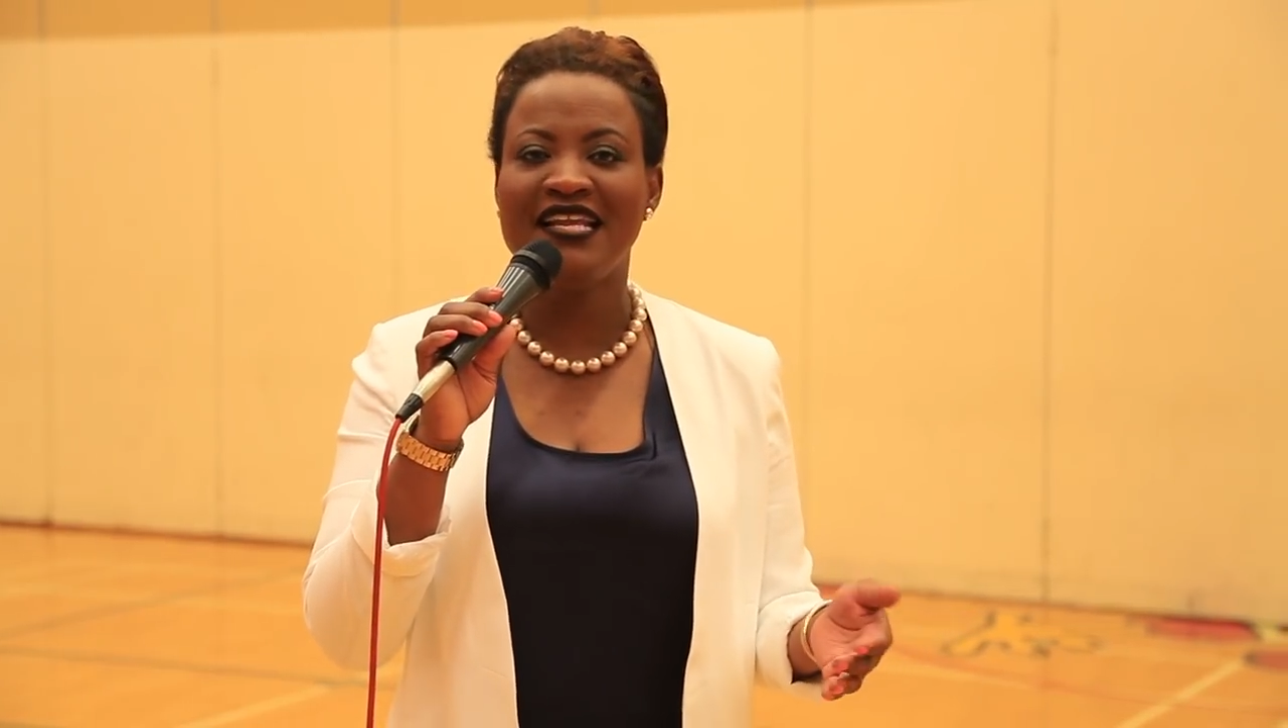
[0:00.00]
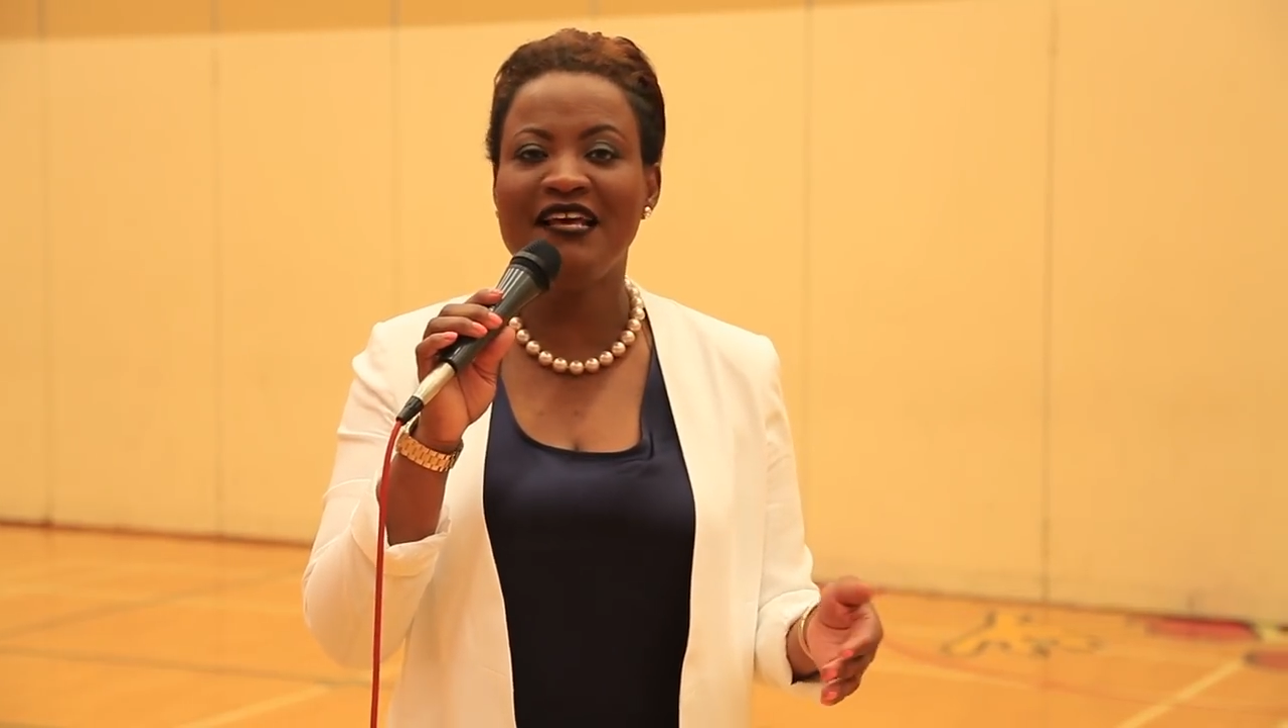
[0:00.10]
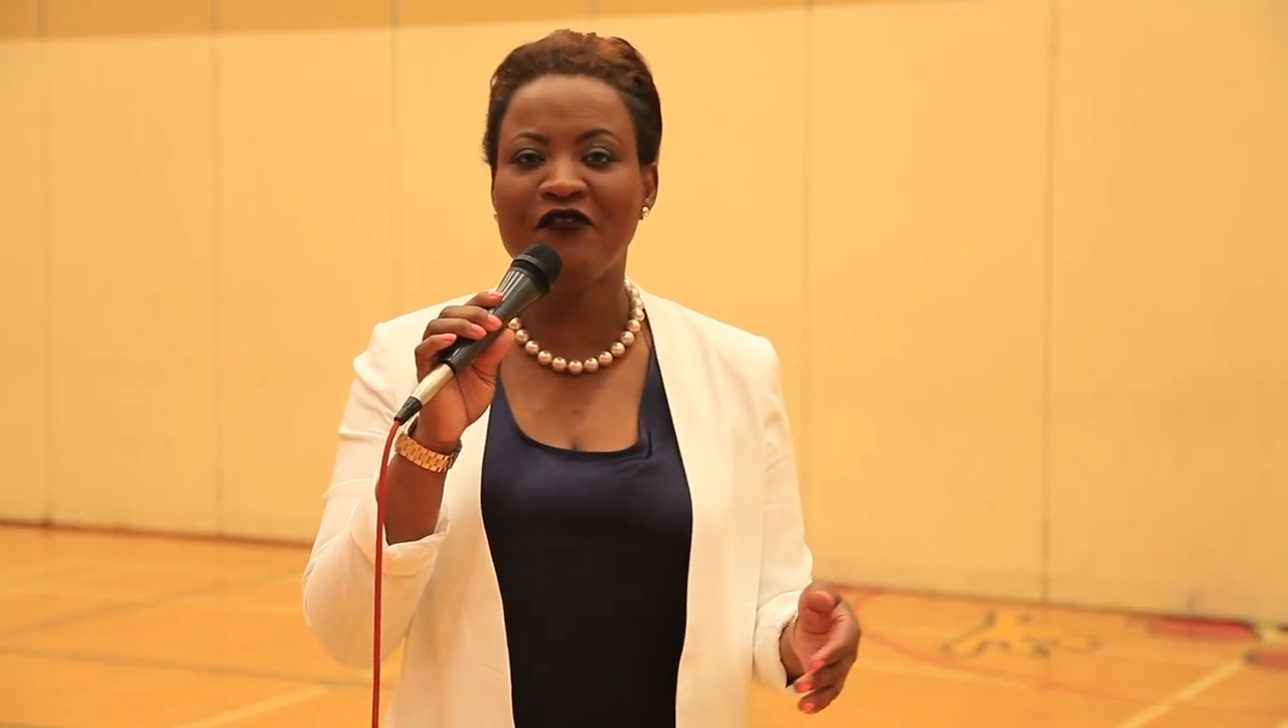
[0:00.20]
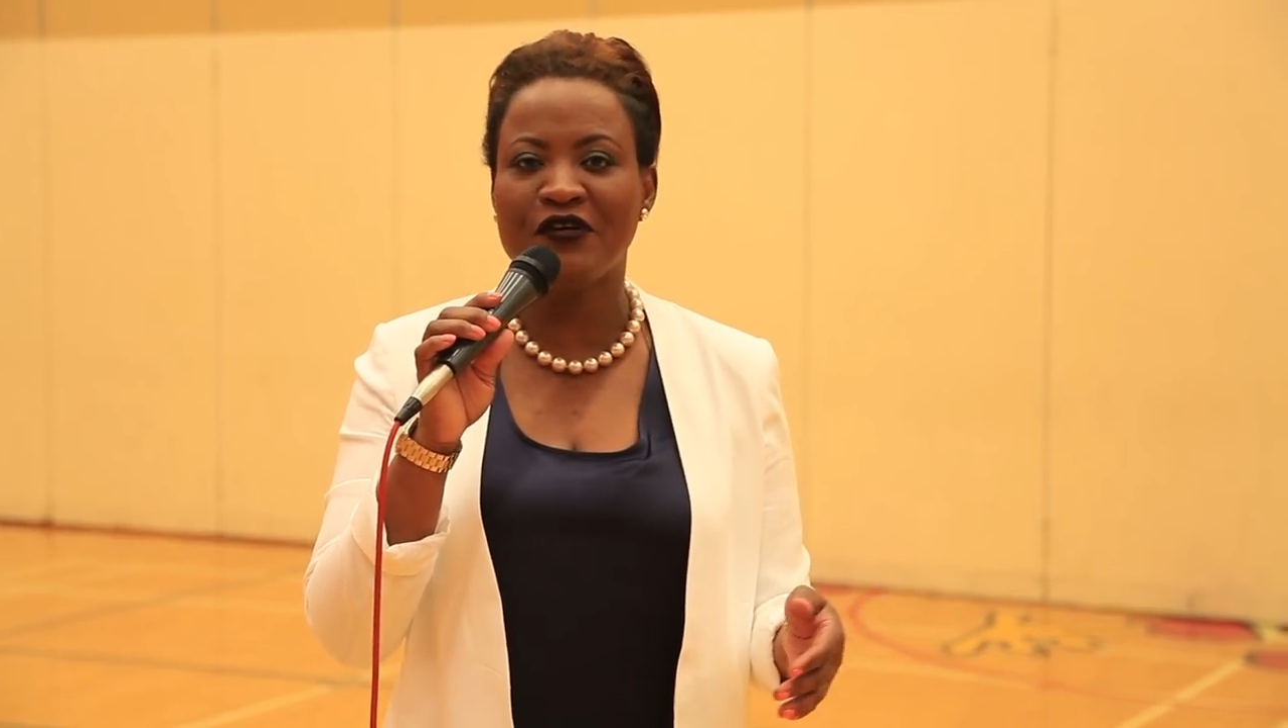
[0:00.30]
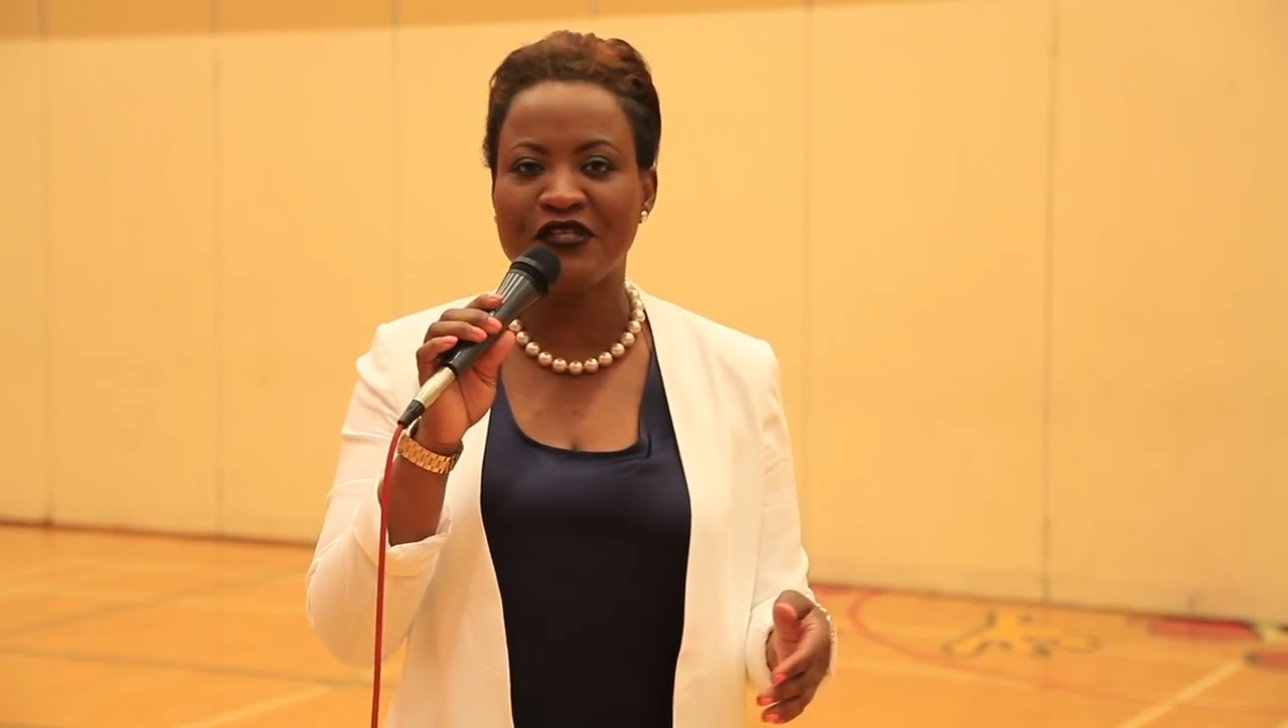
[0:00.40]

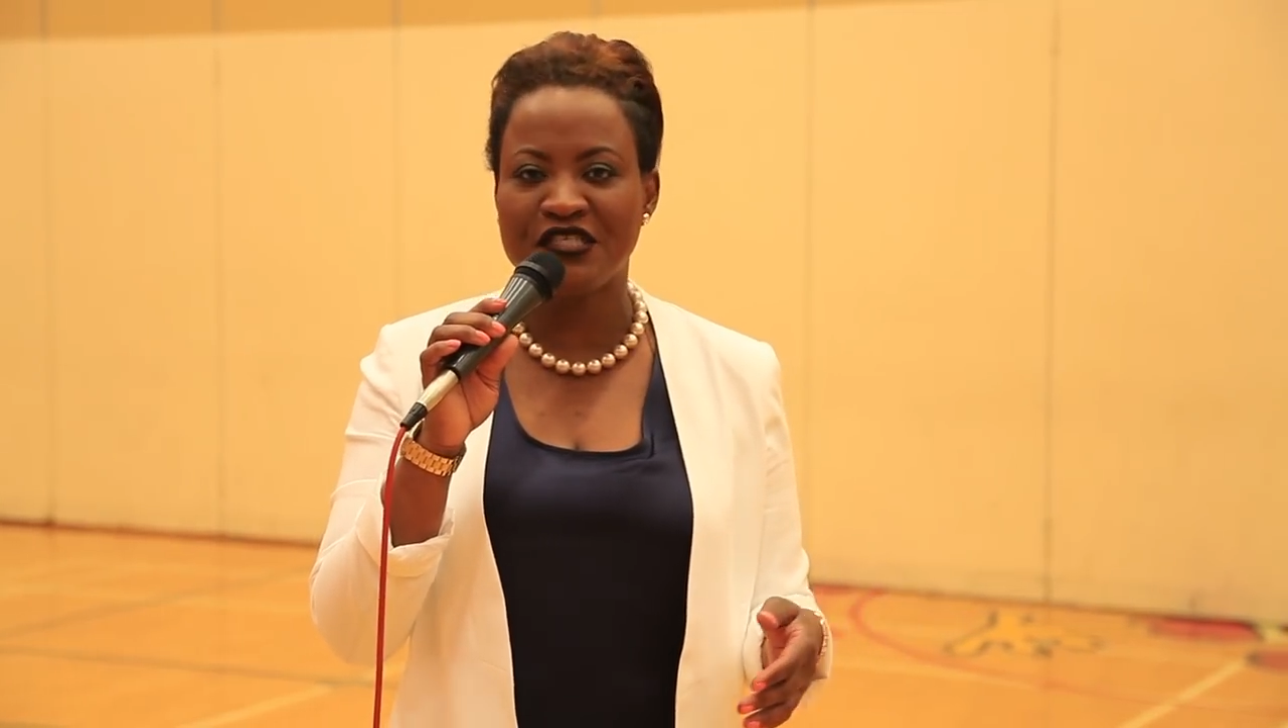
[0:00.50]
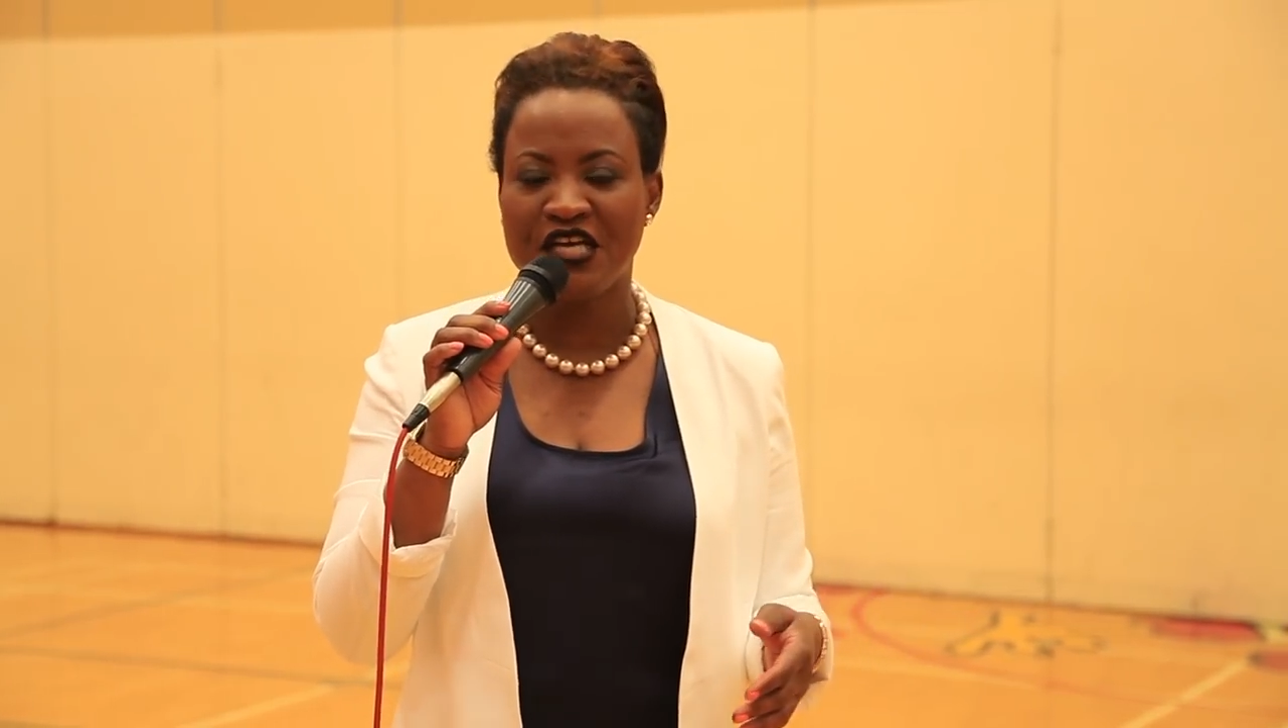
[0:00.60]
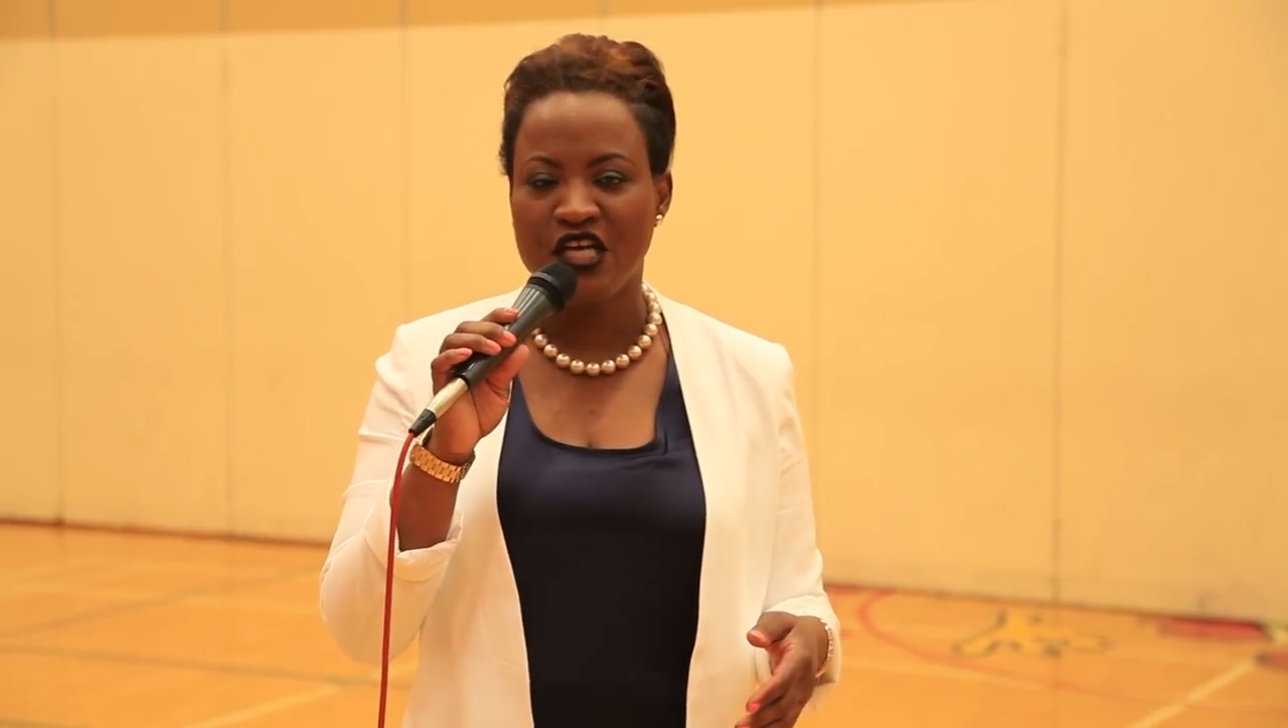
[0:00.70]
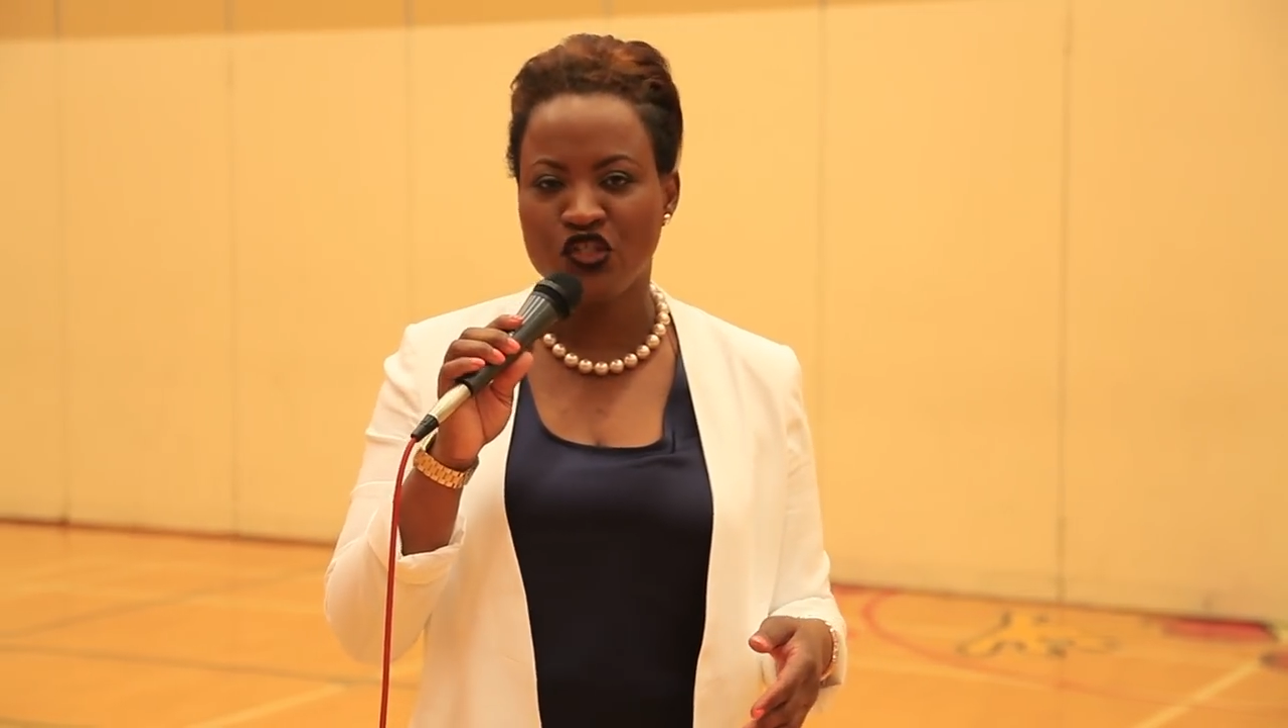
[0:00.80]
livers,